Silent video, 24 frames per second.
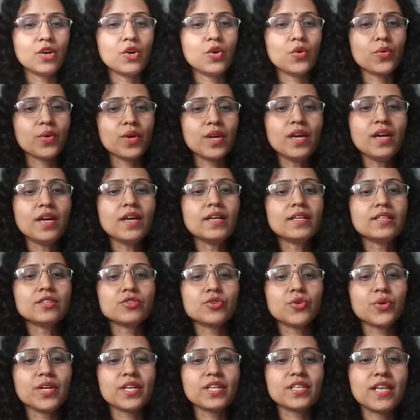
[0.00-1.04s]
Okay.
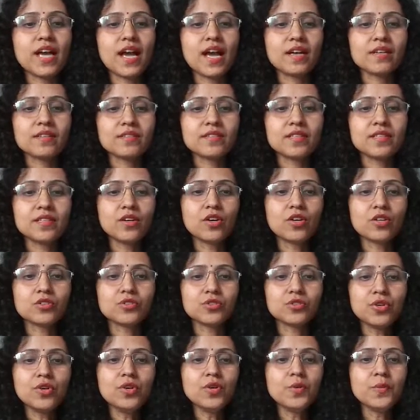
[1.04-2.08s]
So it has also